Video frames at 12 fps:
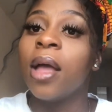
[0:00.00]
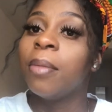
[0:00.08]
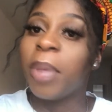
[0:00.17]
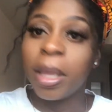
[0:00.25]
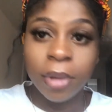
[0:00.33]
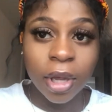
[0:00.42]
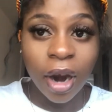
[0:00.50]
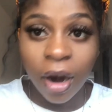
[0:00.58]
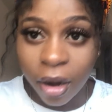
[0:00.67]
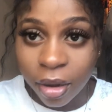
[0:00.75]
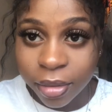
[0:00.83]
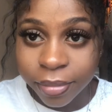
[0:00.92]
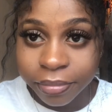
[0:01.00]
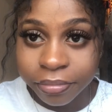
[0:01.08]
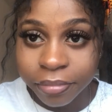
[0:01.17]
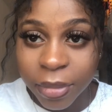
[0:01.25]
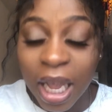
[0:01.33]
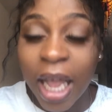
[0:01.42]
Baby girl,
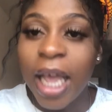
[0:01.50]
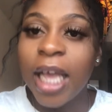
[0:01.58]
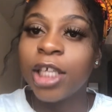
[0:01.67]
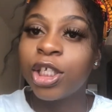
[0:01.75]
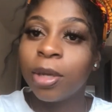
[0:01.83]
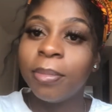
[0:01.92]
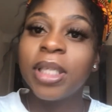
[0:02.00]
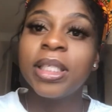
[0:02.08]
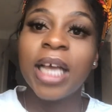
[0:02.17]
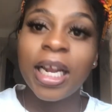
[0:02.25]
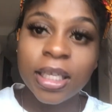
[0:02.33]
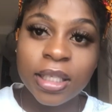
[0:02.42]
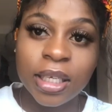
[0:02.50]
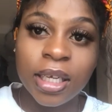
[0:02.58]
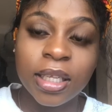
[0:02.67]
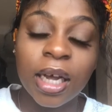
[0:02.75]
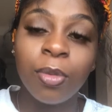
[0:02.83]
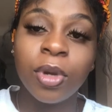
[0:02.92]
it's your
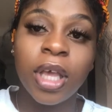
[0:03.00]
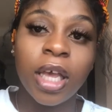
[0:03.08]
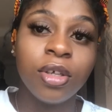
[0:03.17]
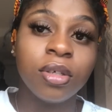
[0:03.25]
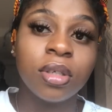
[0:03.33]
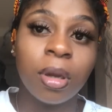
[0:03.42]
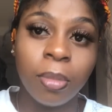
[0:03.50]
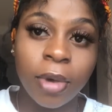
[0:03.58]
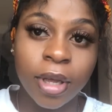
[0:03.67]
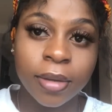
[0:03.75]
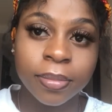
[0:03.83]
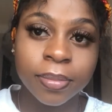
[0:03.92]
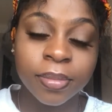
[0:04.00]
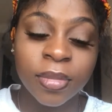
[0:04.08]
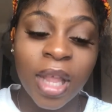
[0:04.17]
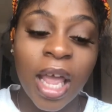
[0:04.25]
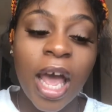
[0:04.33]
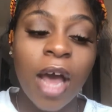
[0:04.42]
mentality that will get you somewhere.
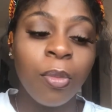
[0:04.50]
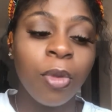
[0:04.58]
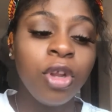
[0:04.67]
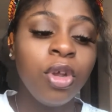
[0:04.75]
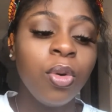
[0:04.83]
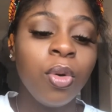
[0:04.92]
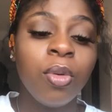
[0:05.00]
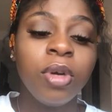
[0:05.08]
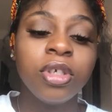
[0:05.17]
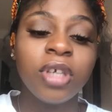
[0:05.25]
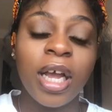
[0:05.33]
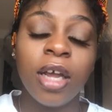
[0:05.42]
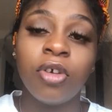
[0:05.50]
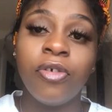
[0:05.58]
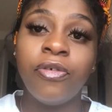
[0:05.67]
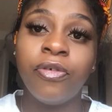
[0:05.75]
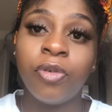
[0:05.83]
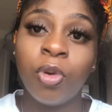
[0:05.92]
And when you always try and
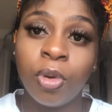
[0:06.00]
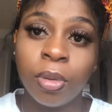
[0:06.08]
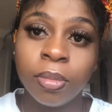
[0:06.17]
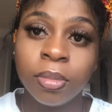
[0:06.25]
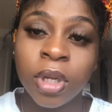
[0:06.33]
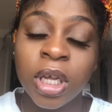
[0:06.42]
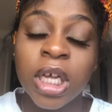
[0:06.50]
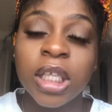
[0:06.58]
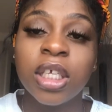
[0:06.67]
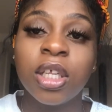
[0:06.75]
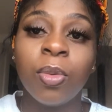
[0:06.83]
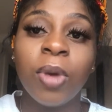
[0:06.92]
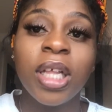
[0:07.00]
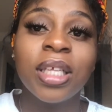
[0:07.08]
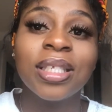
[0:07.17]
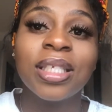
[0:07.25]
conform to the way that